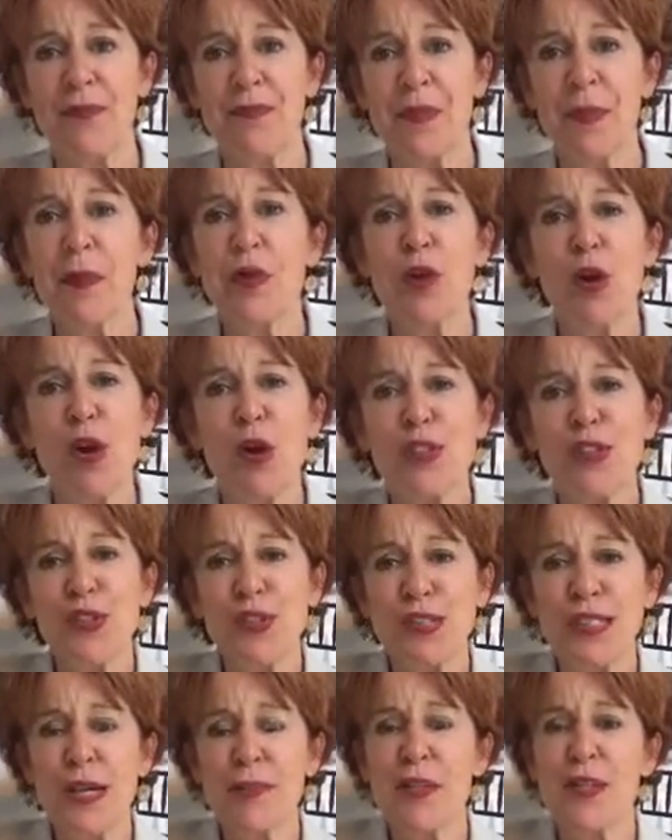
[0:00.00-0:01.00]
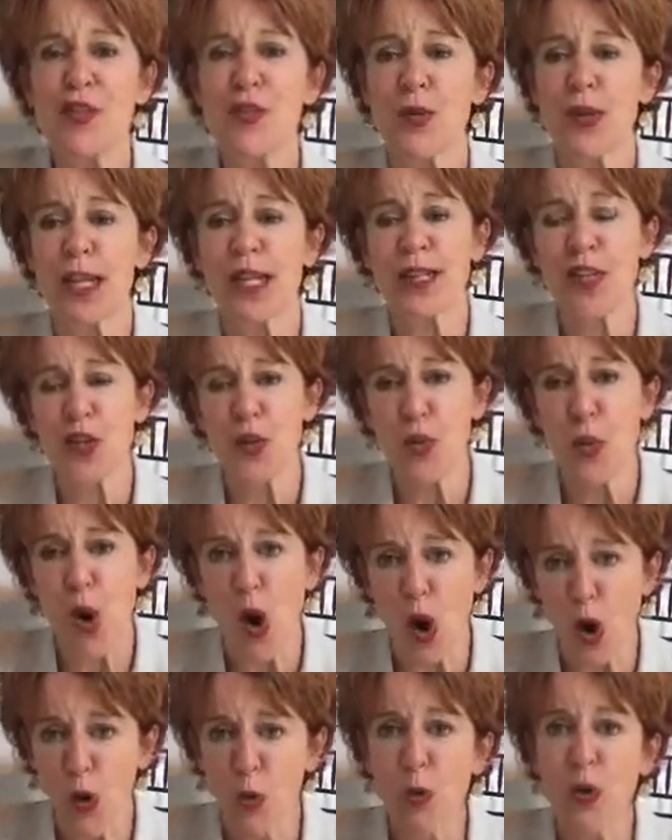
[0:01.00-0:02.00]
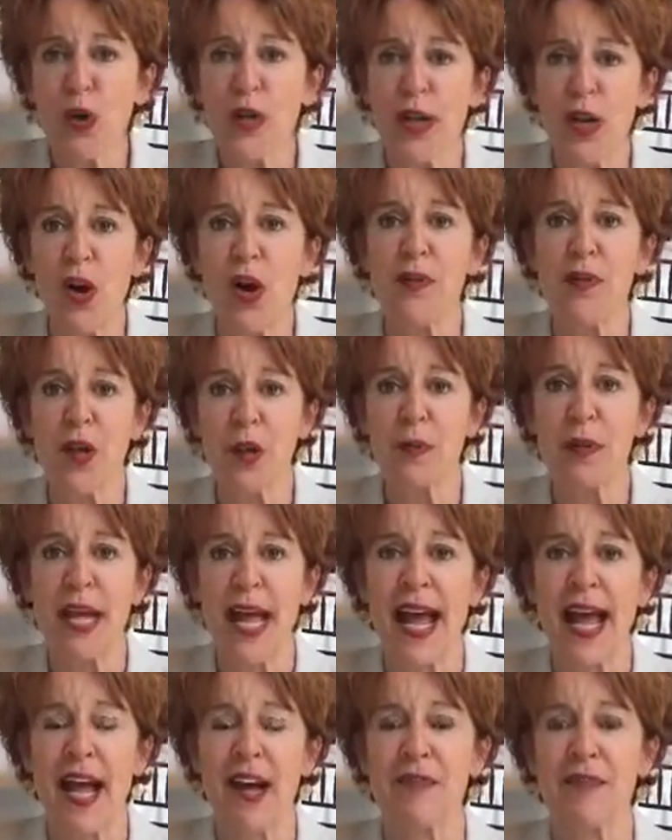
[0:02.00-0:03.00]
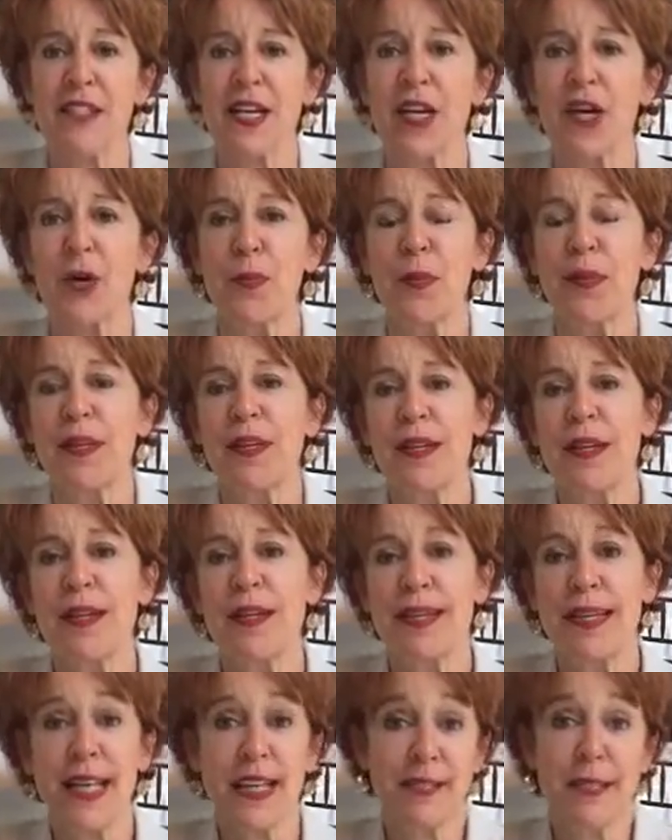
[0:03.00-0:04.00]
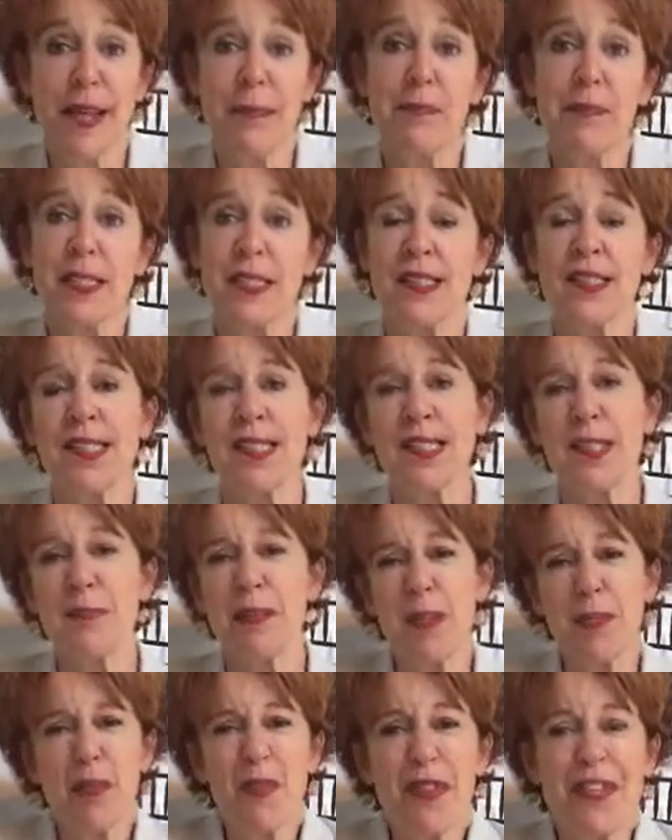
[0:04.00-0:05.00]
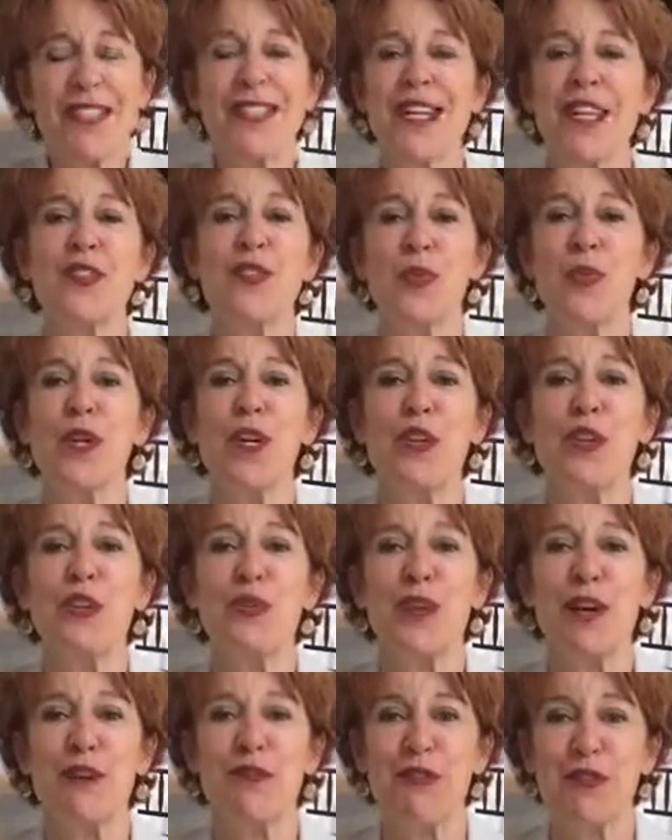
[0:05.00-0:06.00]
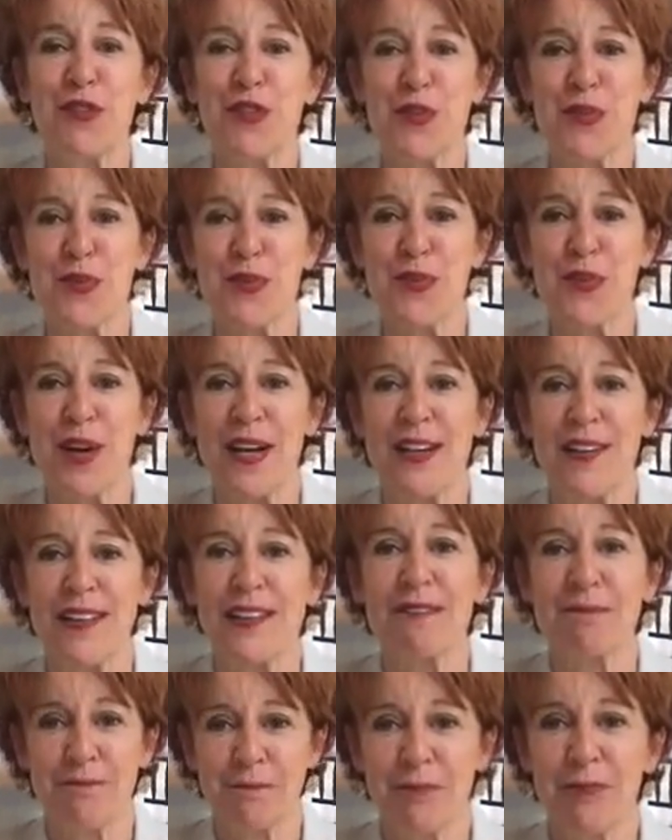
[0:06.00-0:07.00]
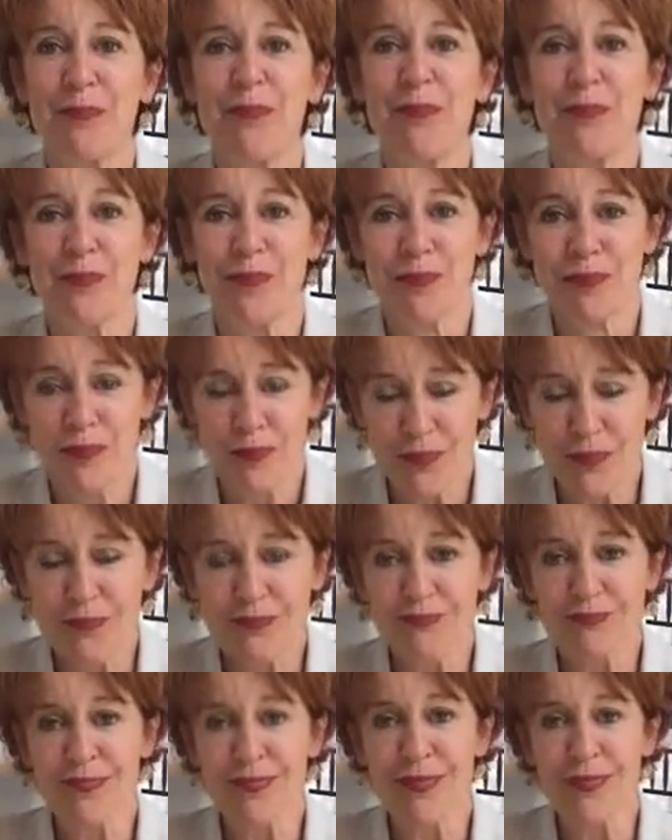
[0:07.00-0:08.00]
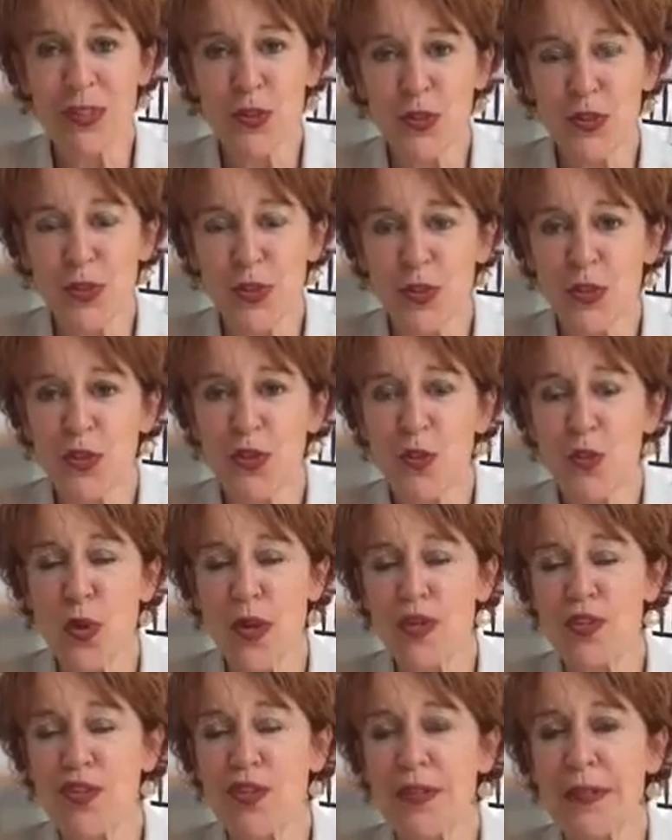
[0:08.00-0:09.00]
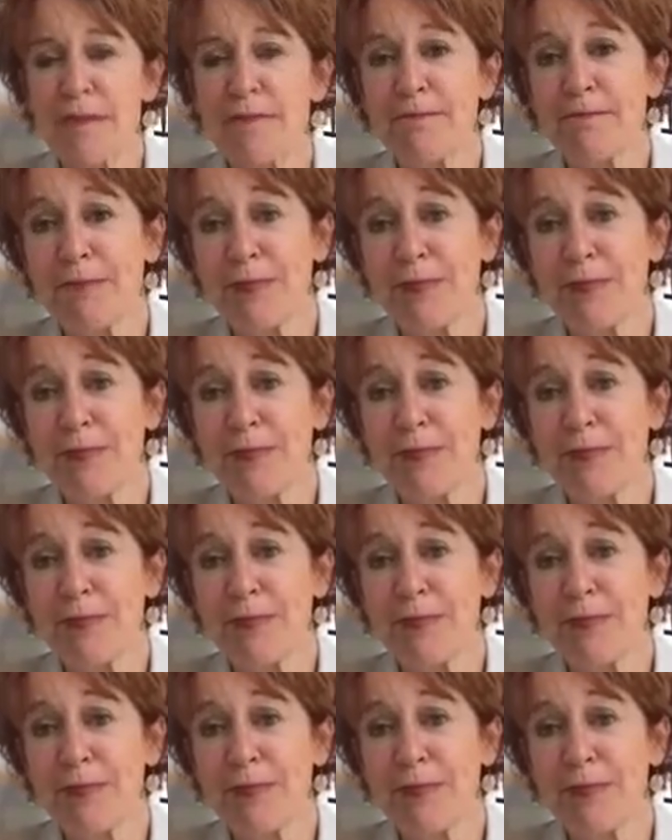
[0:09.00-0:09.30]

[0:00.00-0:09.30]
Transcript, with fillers: But you're also demonstrating that you are working on their behalf to help get them business, and people then tend to want to do that for you as well. Good, good question.